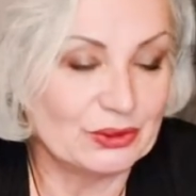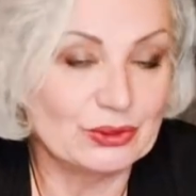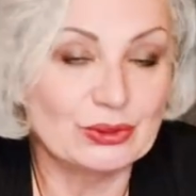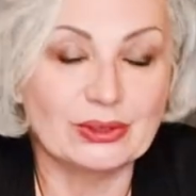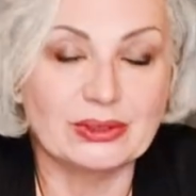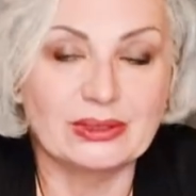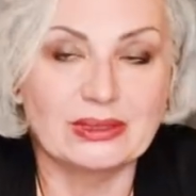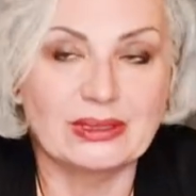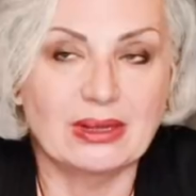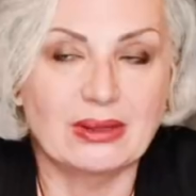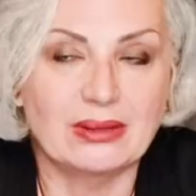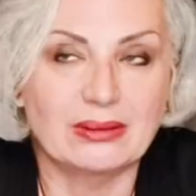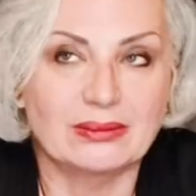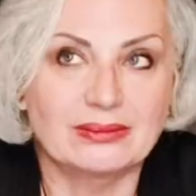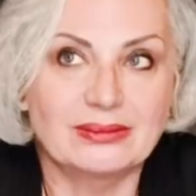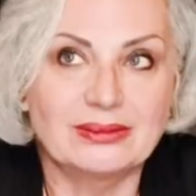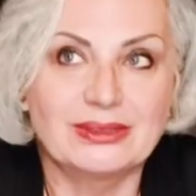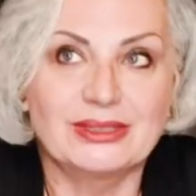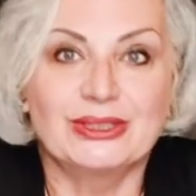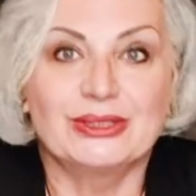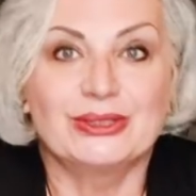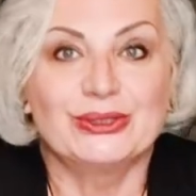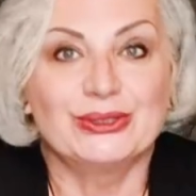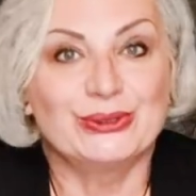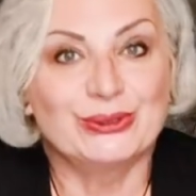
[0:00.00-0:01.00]
no
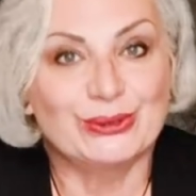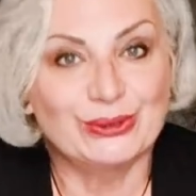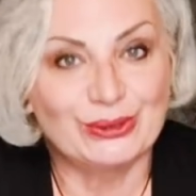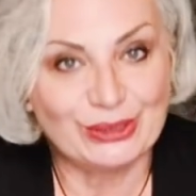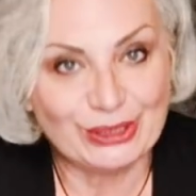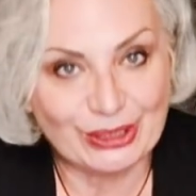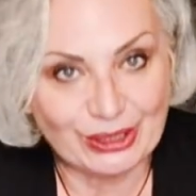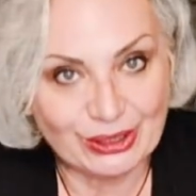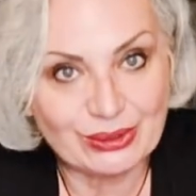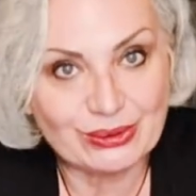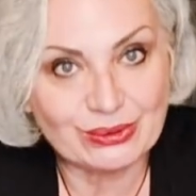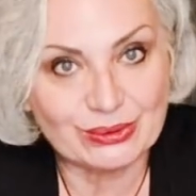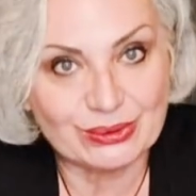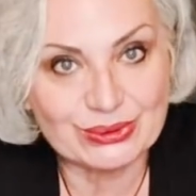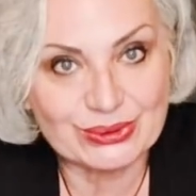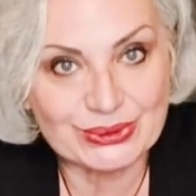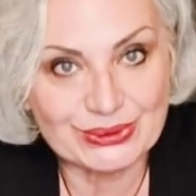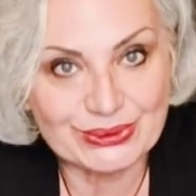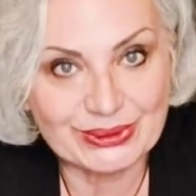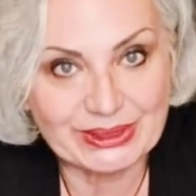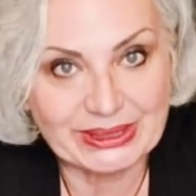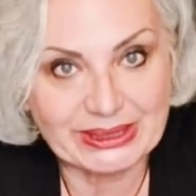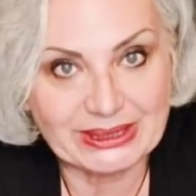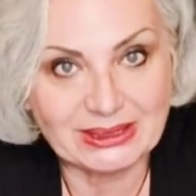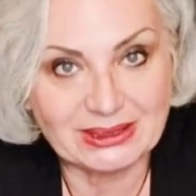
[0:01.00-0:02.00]
you learn
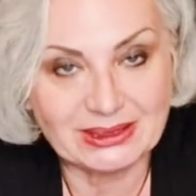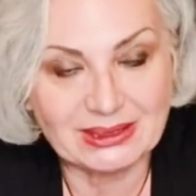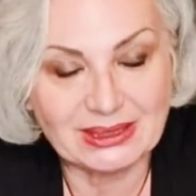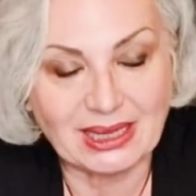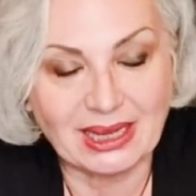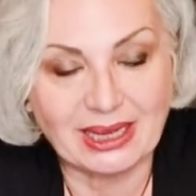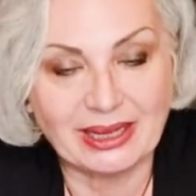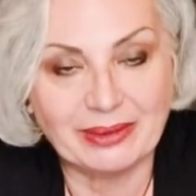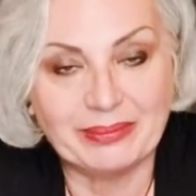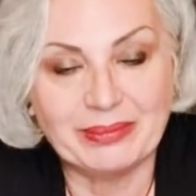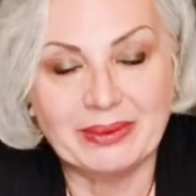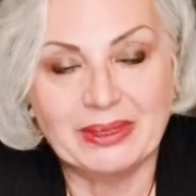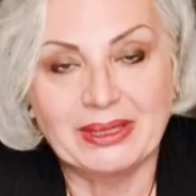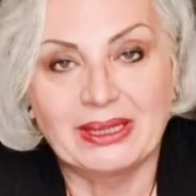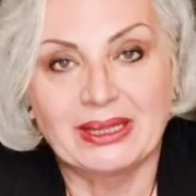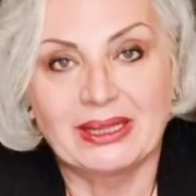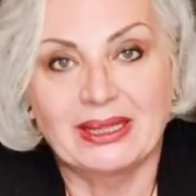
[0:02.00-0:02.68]
also in time